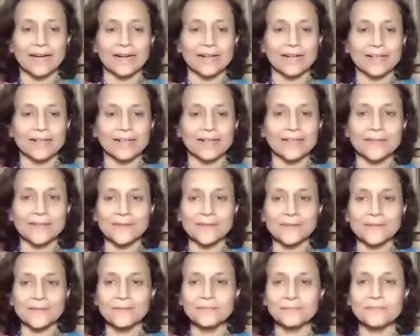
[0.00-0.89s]
Uh,
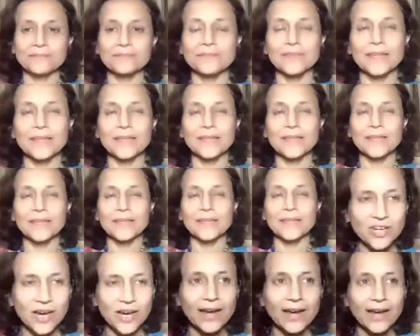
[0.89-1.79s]
as a
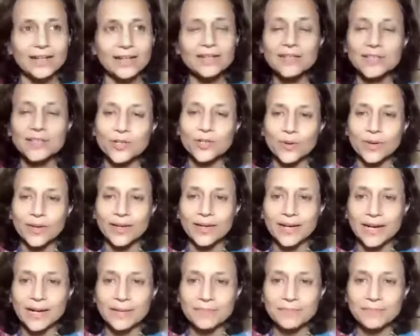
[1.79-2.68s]
child growing
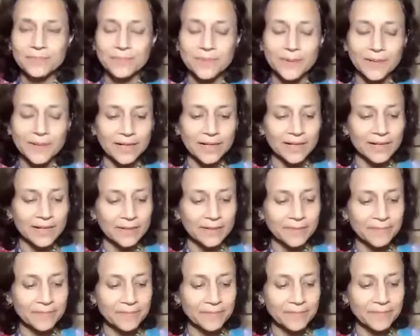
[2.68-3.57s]
up
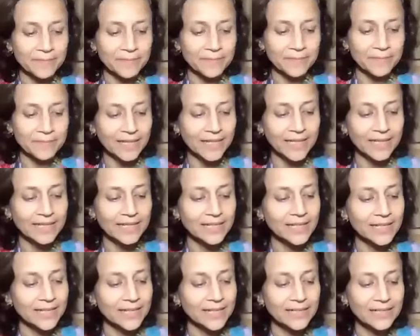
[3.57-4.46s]
in
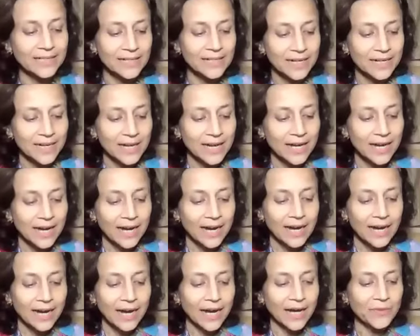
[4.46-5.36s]
India,
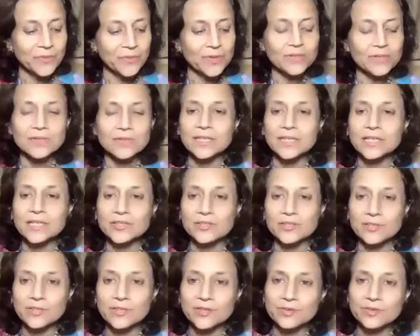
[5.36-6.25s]
I was
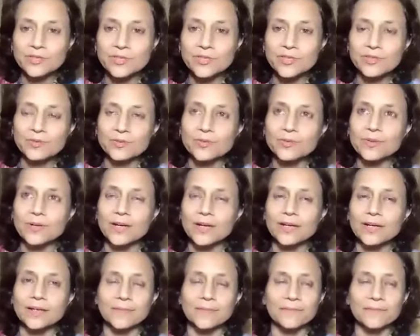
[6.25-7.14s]
introduced to
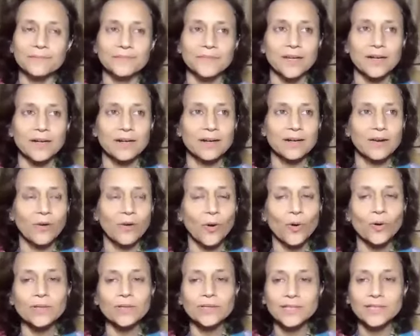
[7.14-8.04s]

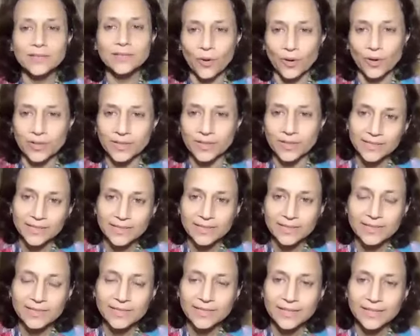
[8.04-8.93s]
all the
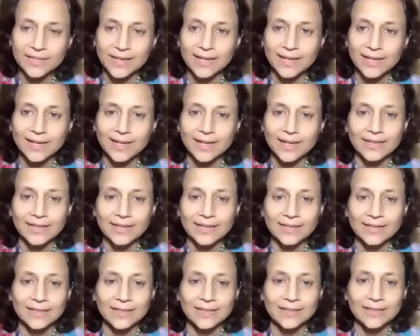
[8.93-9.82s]
godheads
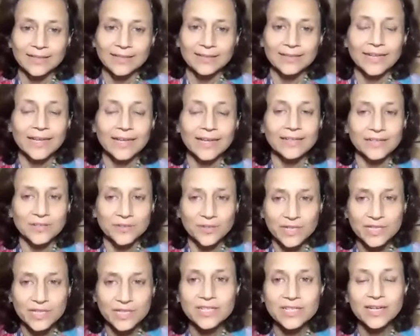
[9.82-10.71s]
like
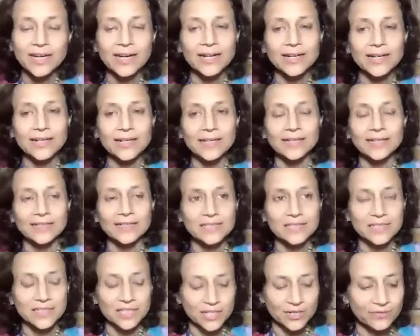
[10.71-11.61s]
Krishna,
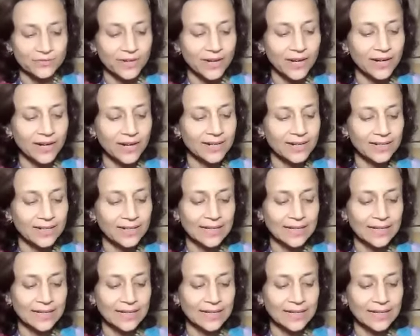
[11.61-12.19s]
Shiva,